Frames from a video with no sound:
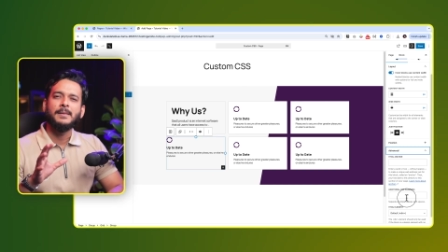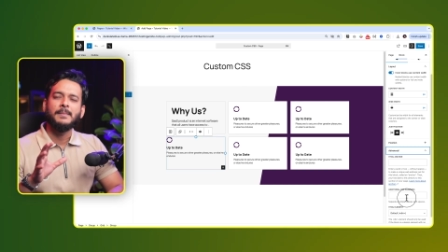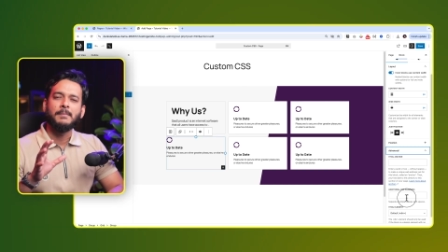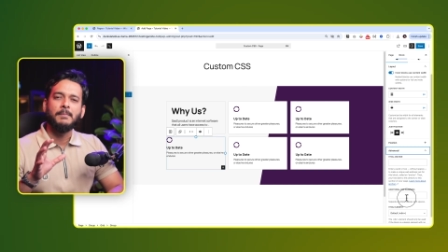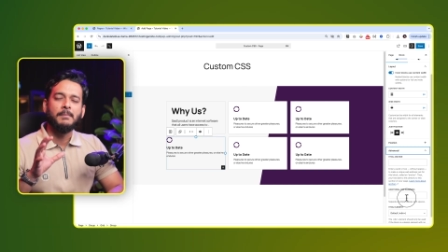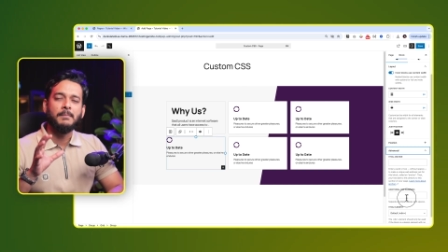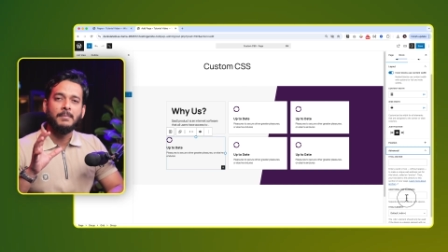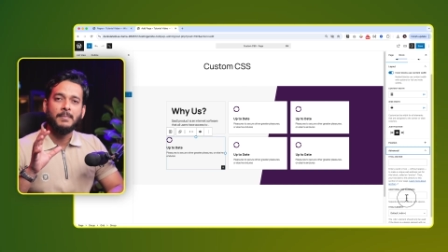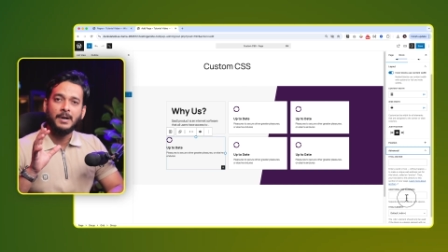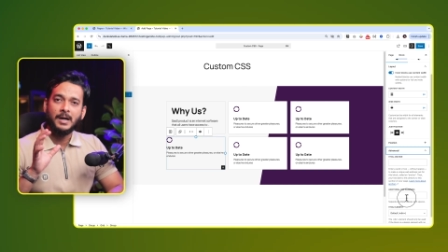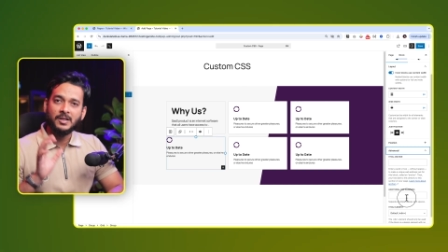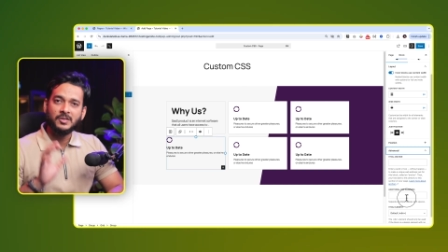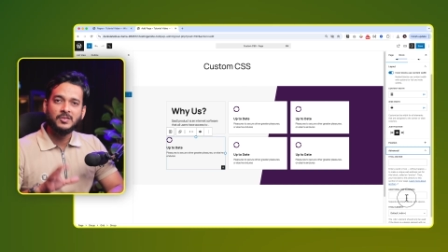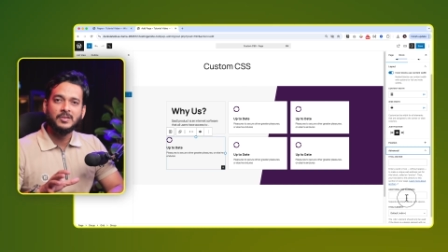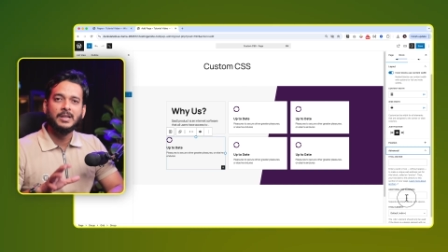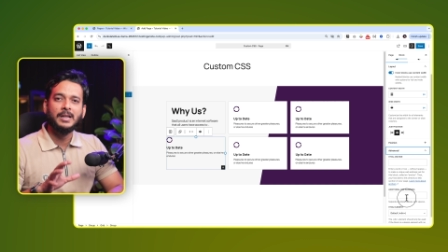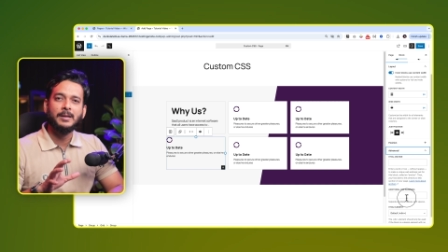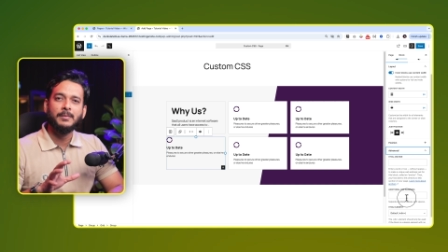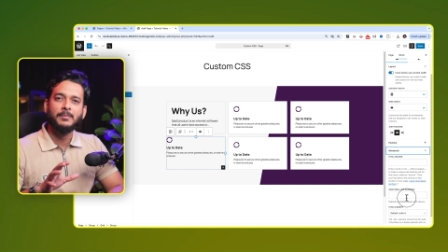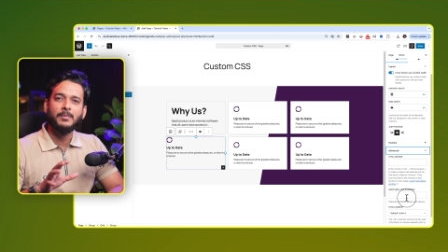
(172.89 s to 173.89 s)
must
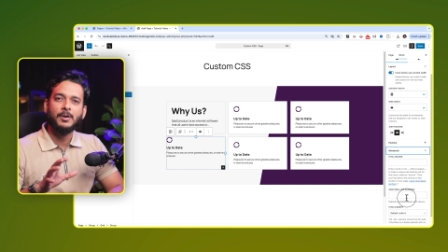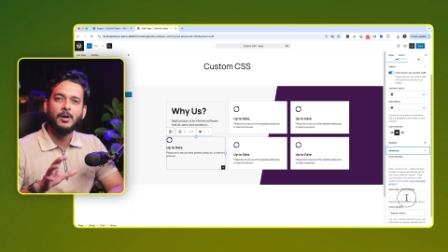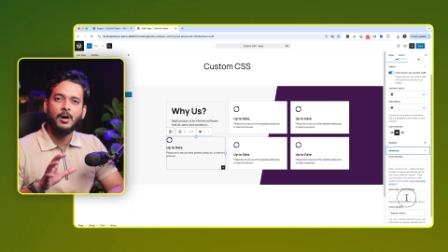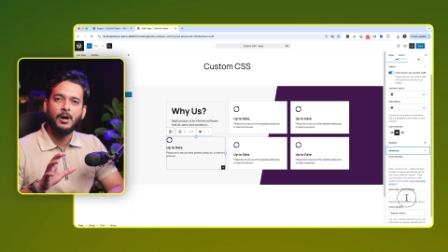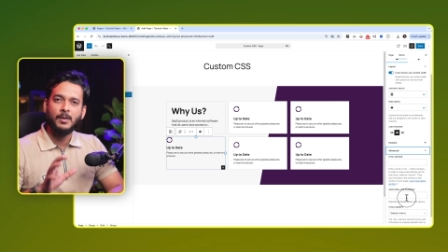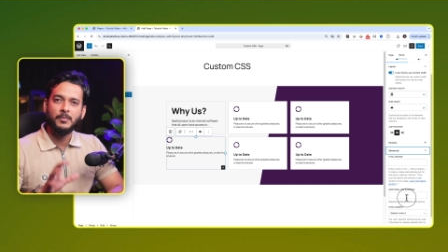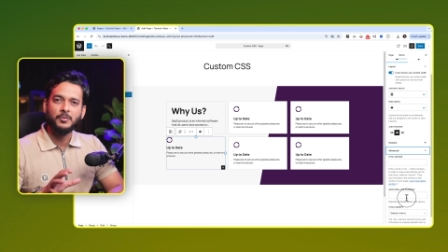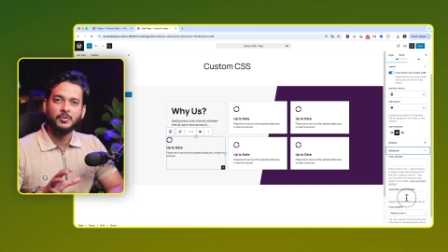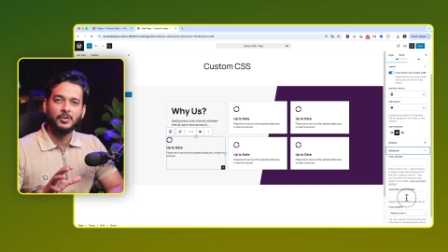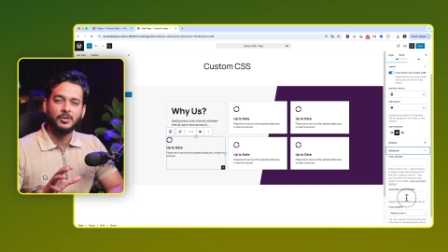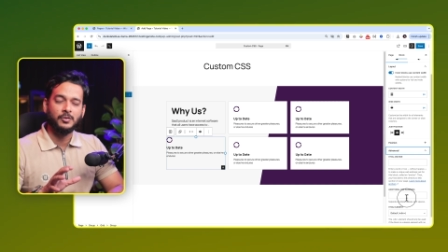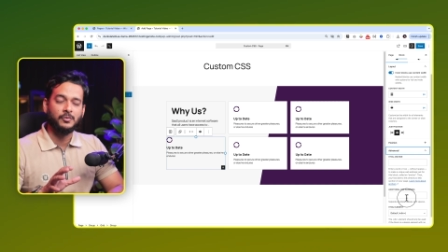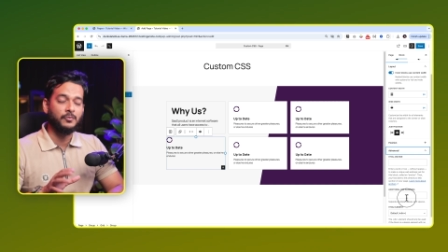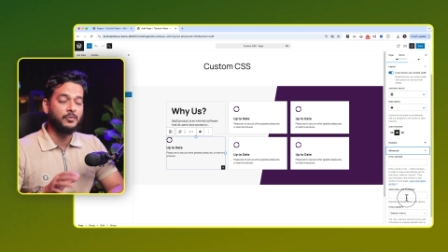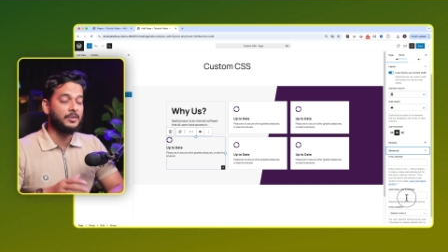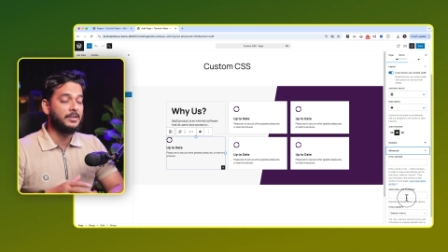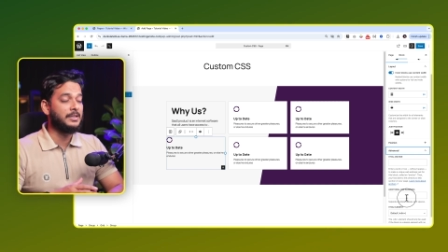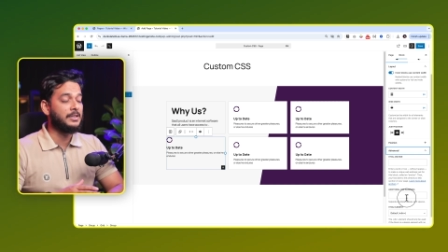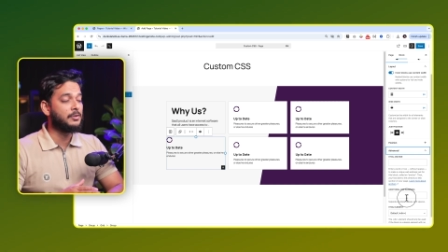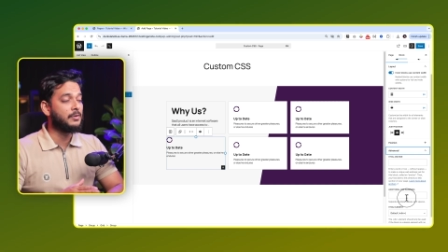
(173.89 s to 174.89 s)
have options
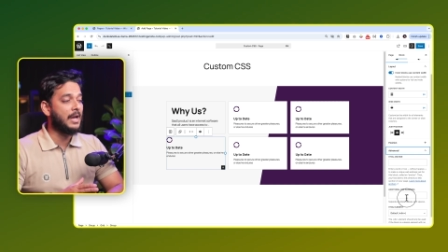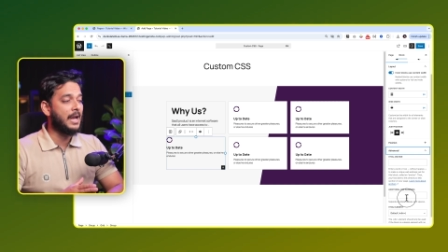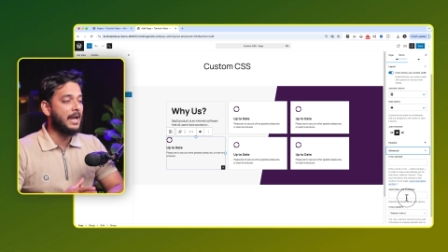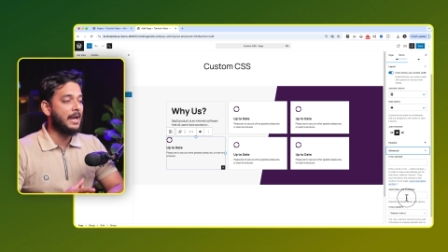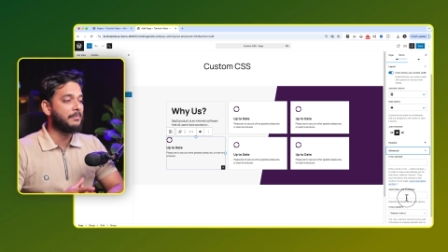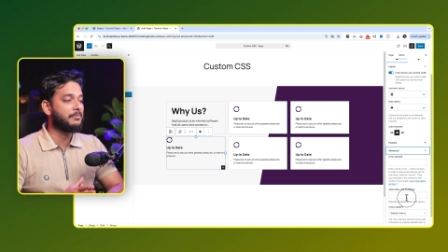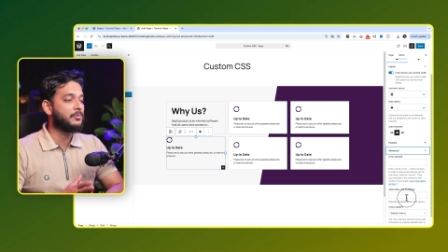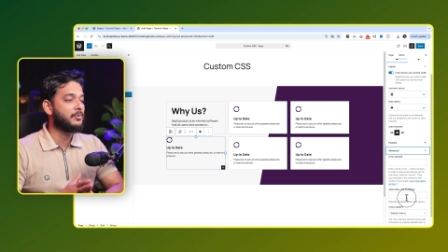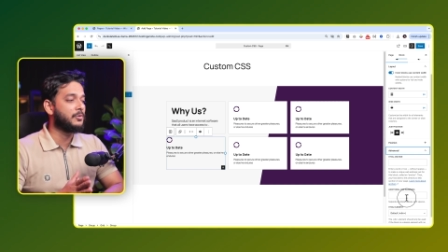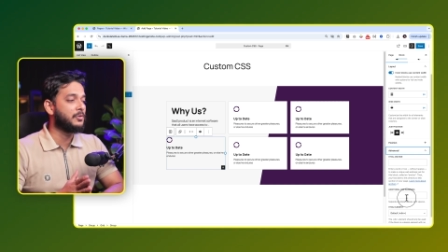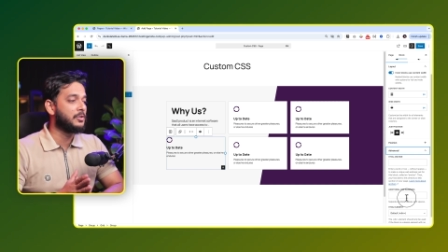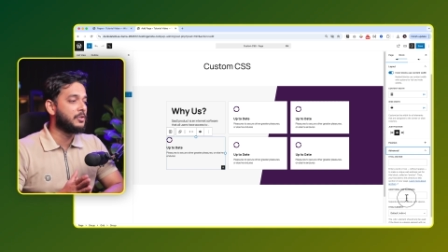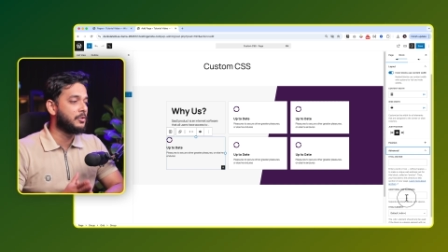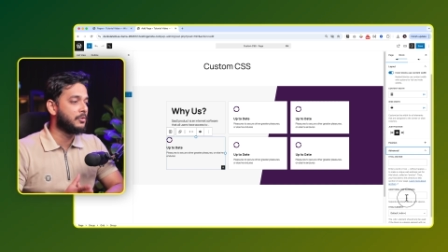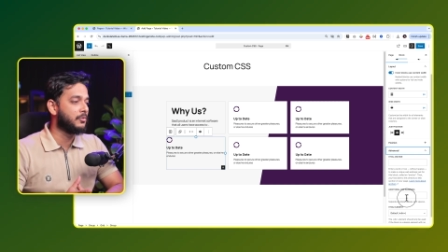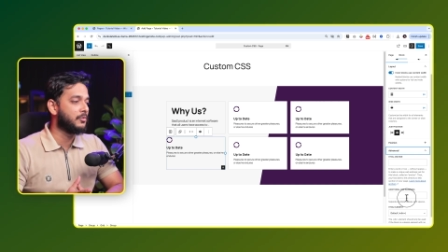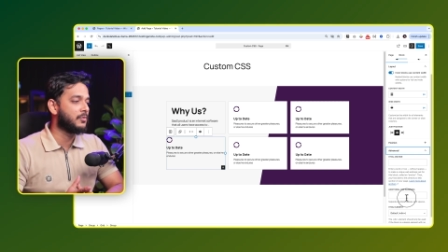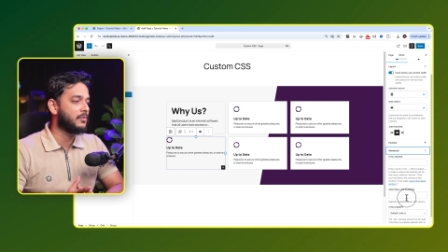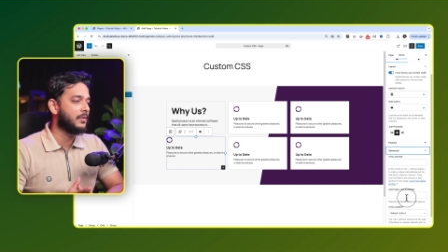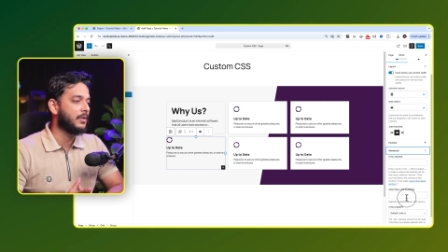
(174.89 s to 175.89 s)
you have to
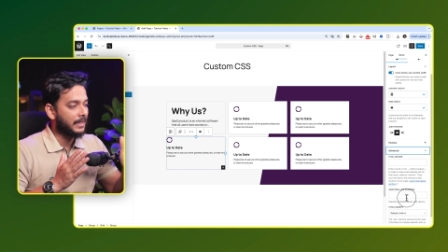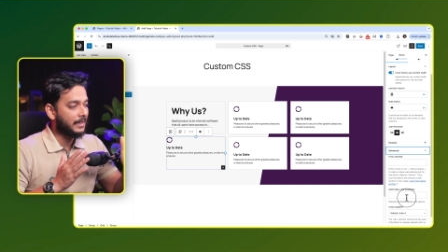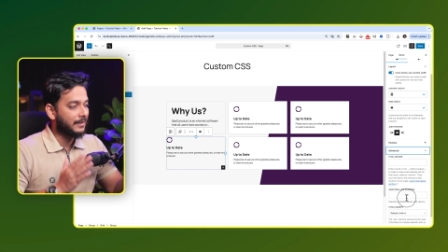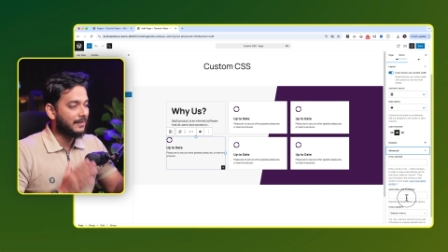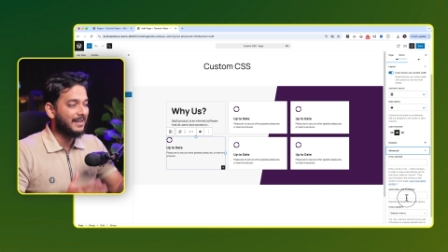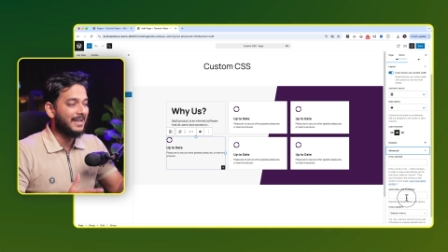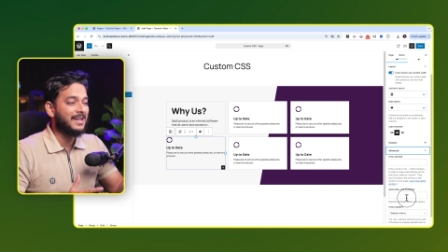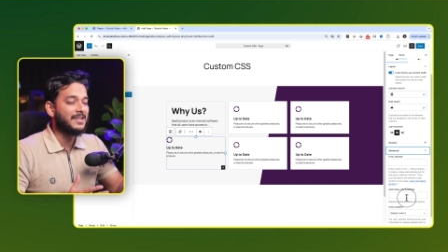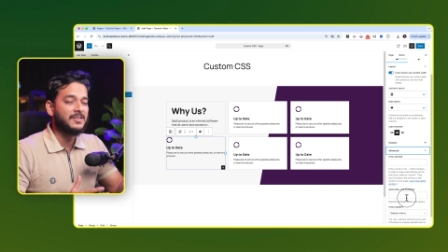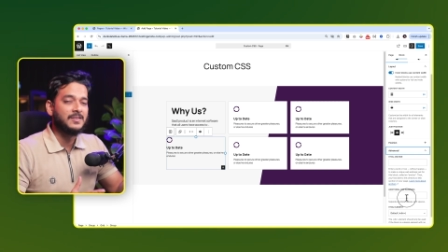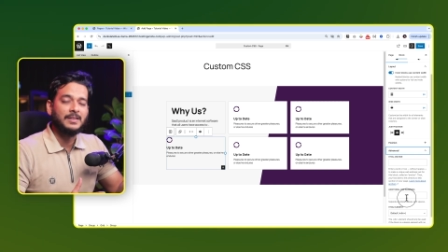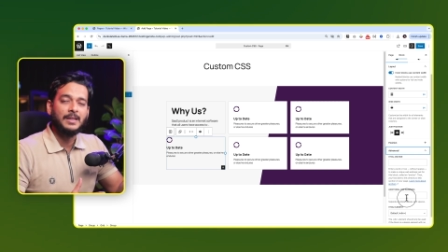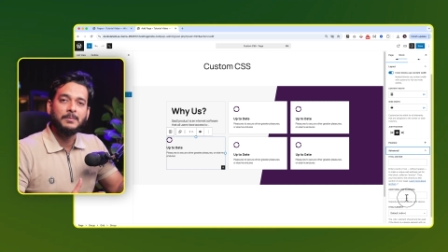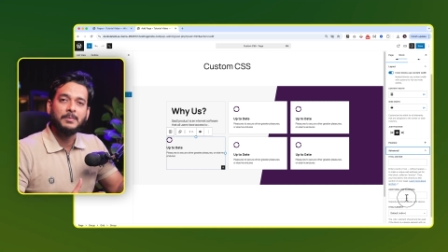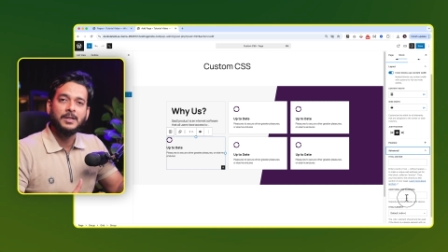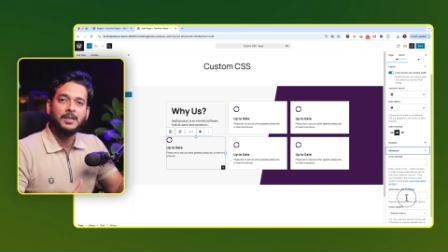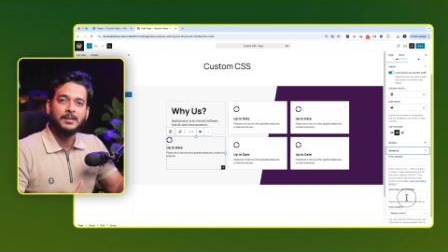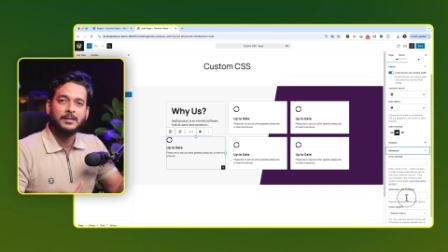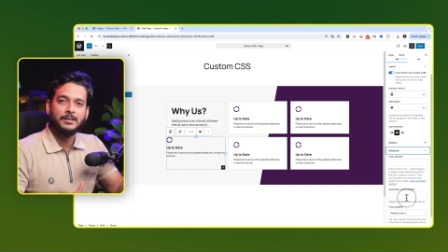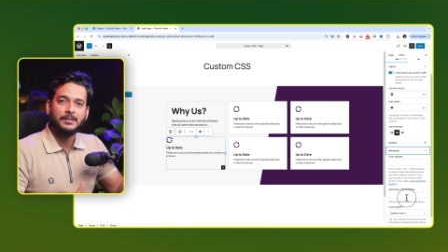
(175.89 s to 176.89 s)
use class name
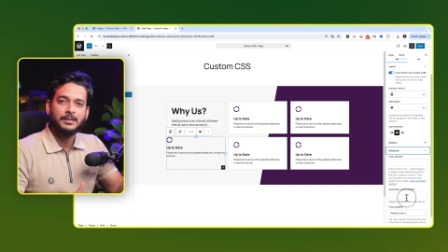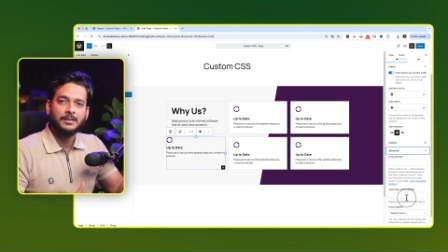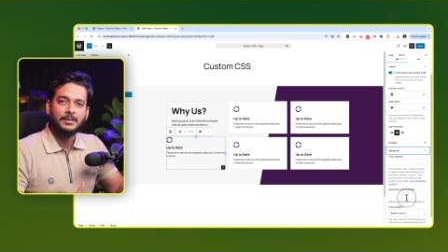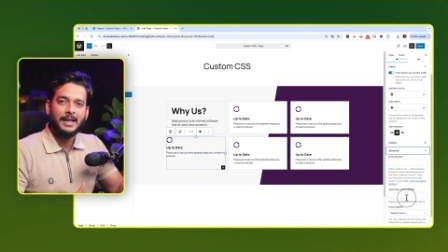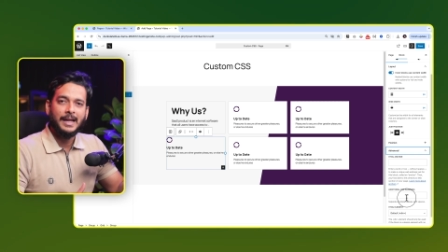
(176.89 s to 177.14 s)
here